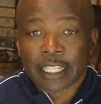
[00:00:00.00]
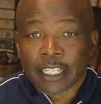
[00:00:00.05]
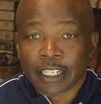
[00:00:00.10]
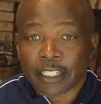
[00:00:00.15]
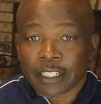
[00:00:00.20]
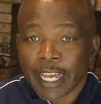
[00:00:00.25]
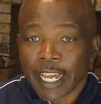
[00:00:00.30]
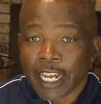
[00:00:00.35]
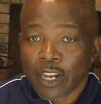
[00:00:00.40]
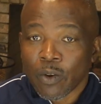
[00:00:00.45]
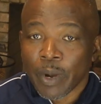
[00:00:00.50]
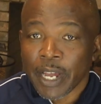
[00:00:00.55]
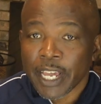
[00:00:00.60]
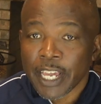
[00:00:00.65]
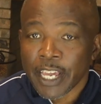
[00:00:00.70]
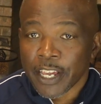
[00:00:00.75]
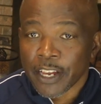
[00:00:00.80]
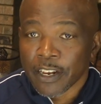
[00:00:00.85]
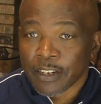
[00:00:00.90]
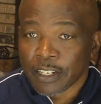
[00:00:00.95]
The
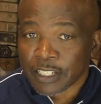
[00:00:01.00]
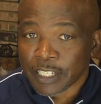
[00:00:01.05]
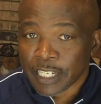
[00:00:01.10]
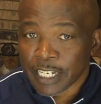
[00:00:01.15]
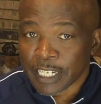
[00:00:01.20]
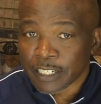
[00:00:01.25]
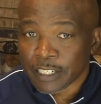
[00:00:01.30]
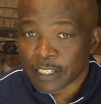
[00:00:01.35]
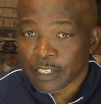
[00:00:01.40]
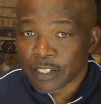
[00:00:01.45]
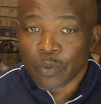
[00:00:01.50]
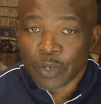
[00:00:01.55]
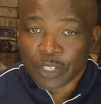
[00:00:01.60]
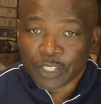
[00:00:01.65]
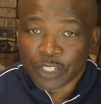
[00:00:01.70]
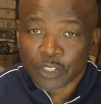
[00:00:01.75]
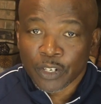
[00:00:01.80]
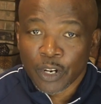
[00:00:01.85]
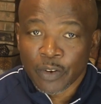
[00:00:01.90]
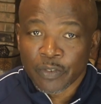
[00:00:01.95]
takeaway here is this.
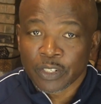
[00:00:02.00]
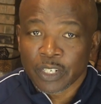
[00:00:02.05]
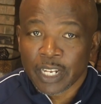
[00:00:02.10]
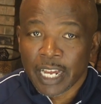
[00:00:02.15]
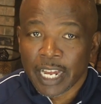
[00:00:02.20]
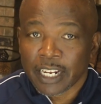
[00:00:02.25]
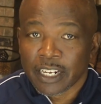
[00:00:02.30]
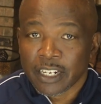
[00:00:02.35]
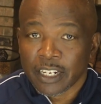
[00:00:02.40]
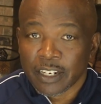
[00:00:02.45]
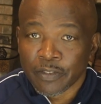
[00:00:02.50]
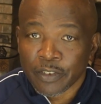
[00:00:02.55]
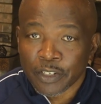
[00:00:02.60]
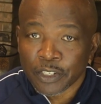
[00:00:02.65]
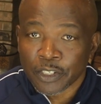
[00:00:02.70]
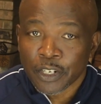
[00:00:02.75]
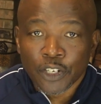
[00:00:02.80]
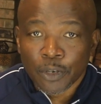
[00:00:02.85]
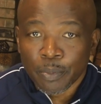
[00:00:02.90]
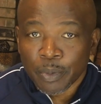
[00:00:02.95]
With service line
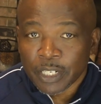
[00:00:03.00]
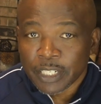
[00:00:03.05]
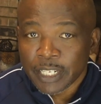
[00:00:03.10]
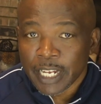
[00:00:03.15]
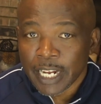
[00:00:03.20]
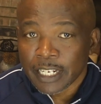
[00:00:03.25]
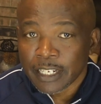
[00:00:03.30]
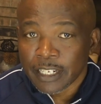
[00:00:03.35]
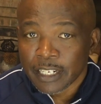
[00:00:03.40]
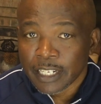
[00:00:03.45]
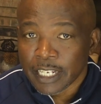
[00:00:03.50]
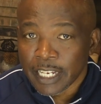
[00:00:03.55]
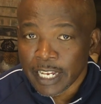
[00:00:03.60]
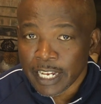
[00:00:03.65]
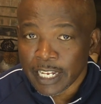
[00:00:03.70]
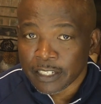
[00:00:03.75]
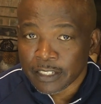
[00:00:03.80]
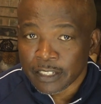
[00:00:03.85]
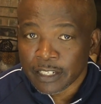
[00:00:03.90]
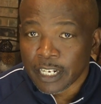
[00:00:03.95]
coverage, you're protected
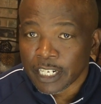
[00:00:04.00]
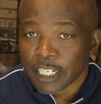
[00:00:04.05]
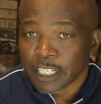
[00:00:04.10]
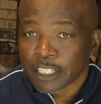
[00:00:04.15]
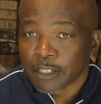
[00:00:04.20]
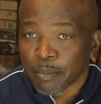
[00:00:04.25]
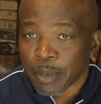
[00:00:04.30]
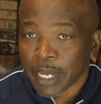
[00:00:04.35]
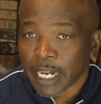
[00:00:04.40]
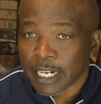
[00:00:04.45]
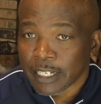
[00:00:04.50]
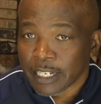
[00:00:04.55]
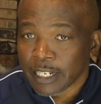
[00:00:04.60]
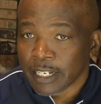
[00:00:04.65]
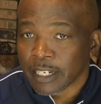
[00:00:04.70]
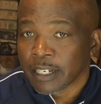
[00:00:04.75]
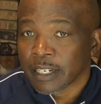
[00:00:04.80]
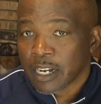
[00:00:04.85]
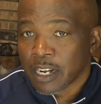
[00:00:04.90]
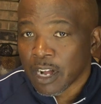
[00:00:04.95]
against
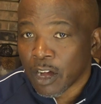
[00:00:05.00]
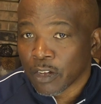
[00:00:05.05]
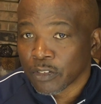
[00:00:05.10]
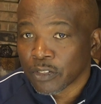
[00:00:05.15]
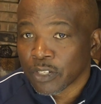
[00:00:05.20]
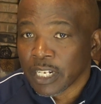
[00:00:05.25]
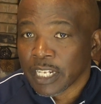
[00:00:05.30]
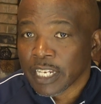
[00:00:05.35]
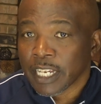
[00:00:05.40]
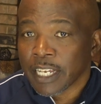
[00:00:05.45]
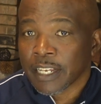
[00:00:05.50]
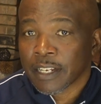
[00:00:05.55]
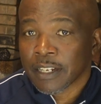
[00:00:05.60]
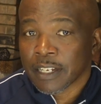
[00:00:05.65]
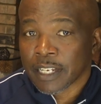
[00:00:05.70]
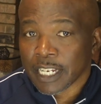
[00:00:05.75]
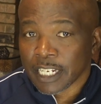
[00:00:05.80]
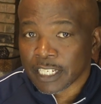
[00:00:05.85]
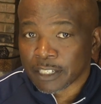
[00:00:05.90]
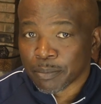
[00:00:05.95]
unexpected, costly
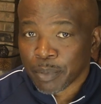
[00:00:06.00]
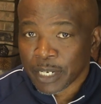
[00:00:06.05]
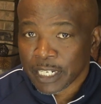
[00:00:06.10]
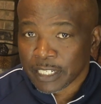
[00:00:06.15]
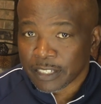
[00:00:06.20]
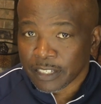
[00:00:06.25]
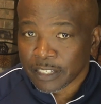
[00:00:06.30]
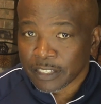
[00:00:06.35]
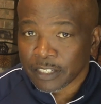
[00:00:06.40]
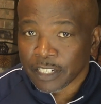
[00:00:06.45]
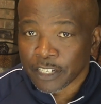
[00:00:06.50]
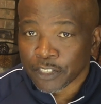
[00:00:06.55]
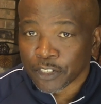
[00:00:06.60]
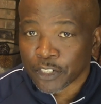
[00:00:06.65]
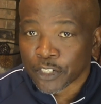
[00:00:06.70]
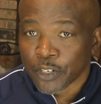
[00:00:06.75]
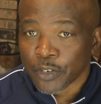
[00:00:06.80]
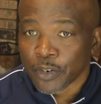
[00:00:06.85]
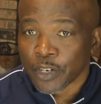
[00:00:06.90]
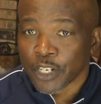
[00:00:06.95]
expenses,
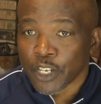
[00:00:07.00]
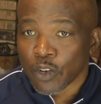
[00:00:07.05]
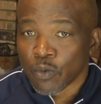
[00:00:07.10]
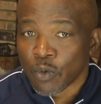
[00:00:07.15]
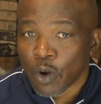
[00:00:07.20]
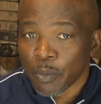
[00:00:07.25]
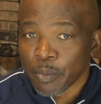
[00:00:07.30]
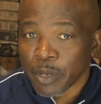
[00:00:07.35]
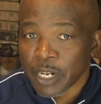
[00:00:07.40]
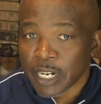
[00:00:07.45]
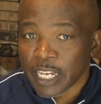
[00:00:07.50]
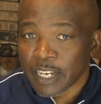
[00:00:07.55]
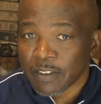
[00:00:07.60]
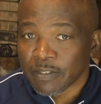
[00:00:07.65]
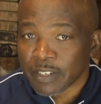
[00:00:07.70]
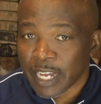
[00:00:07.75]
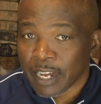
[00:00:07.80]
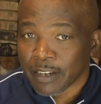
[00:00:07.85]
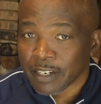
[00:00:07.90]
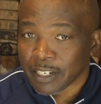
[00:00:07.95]
ensuring you won't be
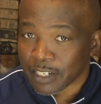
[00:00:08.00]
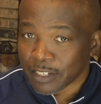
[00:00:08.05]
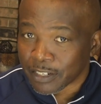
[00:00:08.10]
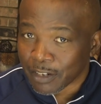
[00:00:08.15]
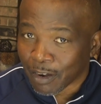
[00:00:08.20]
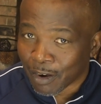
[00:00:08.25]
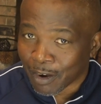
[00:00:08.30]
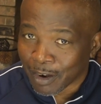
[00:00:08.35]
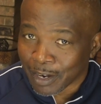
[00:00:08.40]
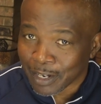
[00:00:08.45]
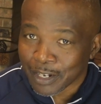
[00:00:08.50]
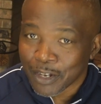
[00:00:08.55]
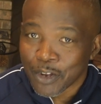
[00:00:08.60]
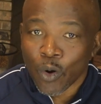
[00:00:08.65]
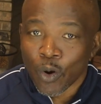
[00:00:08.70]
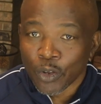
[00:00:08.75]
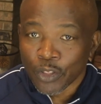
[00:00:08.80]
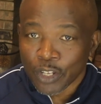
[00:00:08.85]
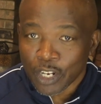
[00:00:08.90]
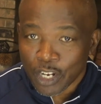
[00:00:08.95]
left out in the dark
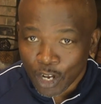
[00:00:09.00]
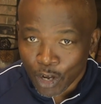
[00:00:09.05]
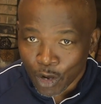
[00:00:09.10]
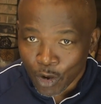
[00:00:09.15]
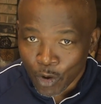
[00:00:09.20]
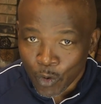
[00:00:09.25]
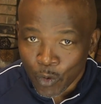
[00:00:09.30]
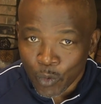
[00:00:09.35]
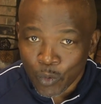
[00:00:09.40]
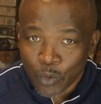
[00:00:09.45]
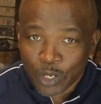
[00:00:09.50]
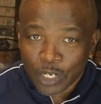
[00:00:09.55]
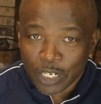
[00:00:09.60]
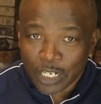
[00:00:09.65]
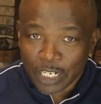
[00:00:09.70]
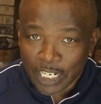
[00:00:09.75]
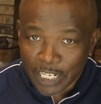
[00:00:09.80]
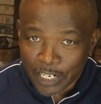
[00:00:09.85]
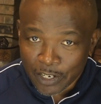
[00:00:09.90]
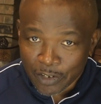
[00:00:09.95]
or the cold,
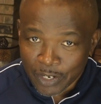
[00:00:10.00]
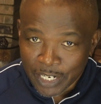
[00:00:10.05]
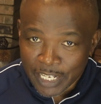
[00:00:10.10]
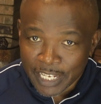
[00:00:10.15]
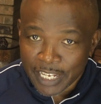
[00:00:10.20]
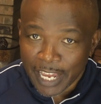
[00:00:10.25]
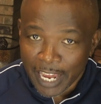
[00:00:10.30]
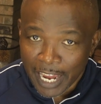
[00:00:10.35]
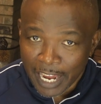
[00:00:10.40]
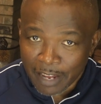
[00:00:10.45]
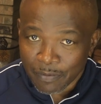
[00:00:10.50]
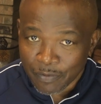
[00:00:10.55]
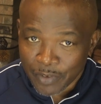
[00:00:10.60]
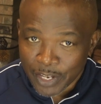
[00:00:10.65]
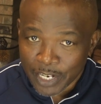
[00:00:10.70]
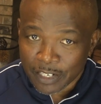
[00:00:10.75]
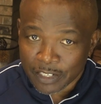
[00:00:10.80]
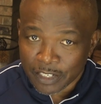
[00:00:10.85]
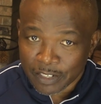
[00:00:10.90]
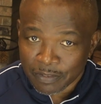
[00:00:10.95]
literally and
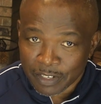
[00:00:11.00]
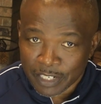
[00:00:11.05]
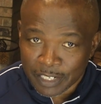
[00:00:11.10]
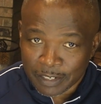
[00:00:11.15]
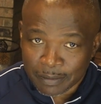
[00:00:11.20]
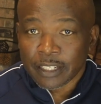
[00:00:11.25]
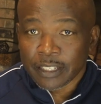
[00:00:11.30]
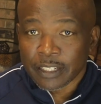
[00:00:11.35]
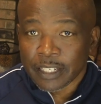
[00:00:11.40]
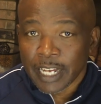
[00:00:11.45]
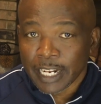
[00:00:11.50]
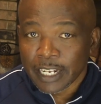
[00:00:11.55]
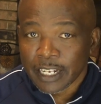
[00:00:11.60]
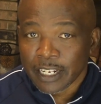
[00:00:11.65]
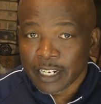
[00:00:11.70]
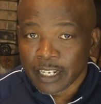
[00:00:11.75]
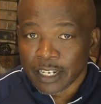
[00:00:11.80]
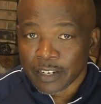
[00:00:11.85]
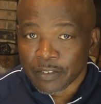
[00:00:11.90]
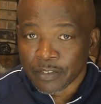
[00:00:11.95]
figuratively. The
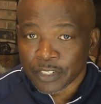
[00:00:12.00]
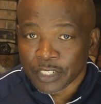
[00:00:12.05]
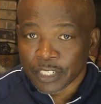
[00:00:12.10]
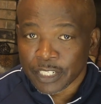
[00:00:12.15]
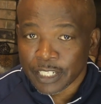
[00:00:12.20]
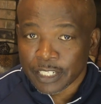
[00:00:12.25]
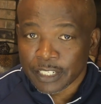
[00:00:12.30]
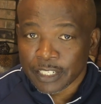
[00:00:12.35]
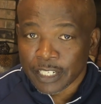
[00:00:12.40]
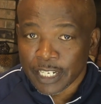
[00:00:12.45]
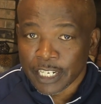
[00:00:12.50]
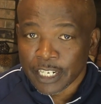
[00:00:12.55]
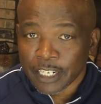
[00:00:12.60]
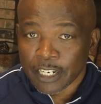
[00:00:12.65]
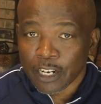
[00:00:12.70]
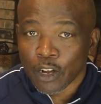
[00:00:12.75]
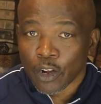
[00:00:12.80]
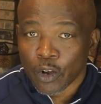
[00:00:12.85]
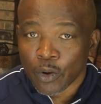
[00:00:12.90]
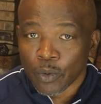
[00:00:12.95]
second coverage is
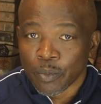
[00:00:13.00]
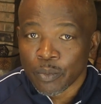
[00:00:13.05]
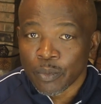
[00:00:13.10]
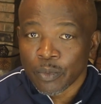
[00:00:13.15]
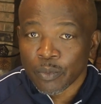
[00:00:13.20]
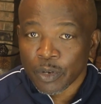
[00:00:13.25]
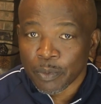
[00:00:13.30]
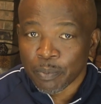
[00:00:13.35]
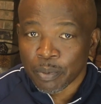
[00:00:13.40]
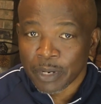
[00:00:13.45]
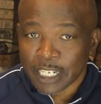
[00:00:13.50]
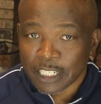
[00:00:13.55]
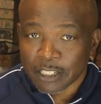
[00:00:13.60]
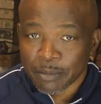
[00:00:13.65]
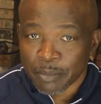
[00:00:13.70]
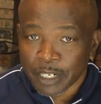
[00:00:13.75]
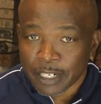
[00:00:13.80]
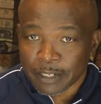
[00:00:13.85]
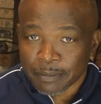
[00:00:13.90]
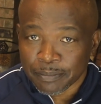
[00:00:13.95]
extended home
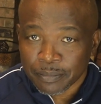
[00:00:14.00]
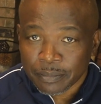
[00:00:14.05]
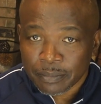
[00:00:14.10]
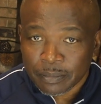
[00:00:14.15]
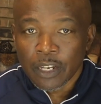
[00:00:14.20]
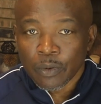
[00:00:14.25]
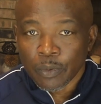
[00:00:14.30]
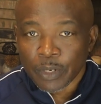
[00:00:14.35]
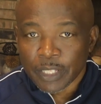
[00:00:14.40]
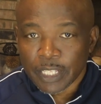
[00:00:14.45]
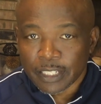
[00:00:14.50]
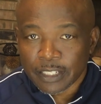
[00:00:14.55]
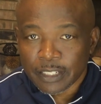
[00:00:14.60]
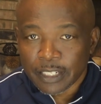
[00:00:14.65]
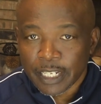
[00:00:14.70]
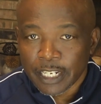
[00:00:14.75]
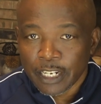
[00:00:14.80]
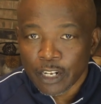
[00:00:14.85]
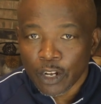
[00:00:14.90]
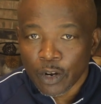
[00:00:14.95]
replacement. With
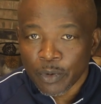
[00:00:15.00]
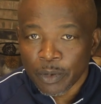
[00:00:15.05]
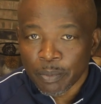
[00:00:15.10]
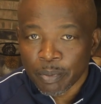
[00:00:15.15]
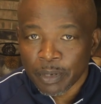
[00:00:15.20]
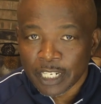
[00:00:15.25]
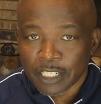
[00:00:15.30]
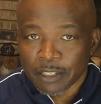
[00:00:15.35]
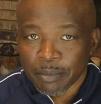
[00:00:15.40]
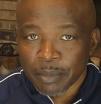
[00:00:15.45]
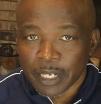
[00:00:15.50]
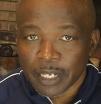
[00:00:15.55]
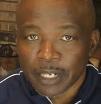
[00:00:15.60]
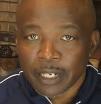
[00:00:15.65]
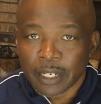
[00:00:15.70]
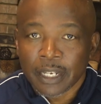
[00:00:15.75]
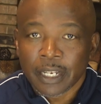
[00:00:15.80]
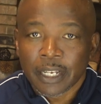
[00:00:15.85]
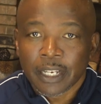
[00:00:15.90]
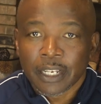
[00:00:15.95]
extended home
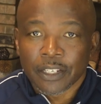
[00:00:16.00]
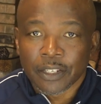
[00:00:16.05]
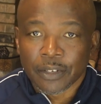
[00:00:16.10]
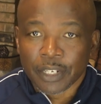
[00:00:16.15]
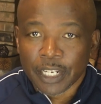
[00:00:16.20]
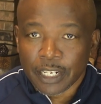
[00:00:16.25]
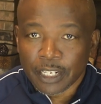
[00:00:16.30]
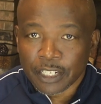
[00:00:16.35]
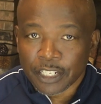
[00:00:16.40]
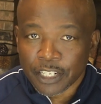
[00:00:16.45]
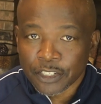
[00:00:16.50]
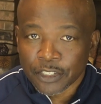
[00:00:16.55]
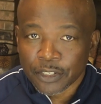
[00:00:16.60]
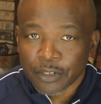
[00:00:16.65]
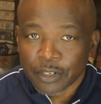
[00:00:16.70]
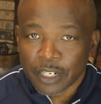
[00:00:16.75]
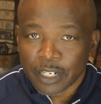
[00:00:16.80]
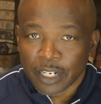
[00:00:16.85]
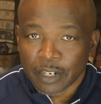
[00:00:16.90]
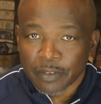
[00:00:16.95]
replacement, you get
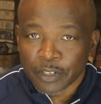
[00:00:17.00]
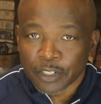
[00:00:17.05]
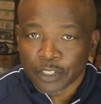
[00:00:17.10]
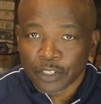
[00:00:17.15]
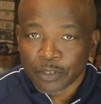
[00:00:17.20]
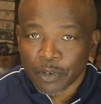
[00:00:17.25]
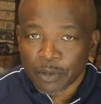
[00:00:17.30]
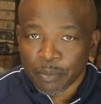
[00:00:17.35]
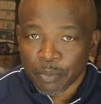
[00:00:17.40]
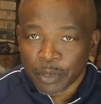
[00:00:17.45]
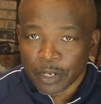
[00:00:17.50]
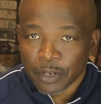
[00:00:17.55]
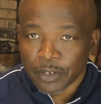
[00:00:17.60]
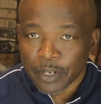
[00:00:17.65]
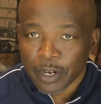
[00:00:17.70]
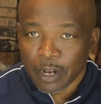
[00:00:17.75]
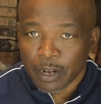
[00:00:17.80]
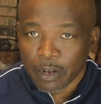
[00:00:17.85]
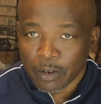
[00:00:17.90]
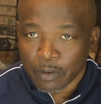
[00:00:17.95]
additional coverage to rebuild
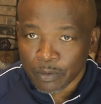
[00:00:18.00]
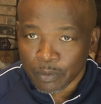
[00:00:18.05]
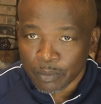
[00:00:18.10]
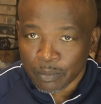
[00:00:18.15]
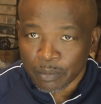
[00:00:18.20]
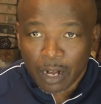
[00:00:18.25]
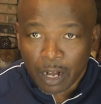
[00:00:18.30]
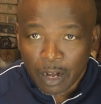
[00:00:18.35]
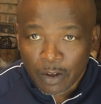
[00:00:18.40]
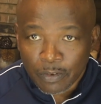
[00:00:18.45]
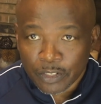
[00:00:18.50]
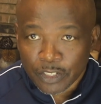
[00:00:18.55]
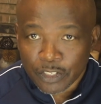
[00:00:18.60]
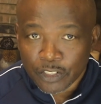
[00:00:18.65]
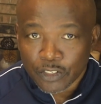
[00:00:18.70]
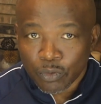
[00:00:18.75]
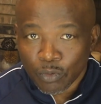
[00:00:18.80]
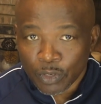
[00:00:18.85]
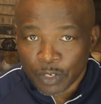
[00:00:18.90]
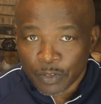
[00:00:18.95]
your home,
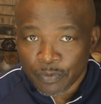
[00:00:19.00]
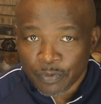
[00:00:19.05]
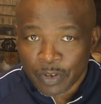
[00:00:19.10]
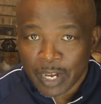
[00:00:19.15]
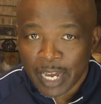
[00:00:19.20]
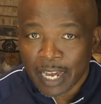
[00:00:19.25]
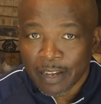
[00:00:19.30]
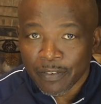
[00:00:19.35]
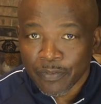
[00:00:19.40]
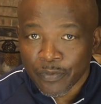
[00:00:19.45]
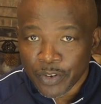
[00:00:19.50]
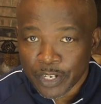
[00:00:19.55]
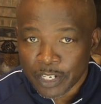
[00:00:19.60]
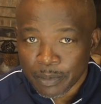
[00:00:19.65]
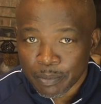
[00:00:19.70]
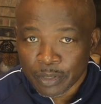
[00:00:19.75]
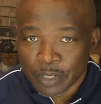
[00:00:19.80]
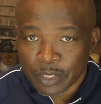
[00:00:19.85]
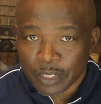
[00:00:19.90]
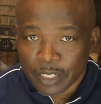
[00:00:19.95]
often 25,
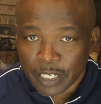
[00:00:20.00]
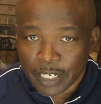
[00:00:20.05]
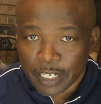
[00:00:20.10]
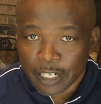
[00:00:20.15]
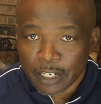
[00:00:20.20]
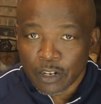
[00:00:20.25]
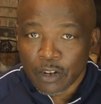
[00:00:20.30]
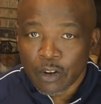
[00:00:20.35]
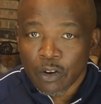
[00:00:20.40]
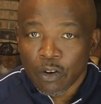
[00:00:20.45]
50%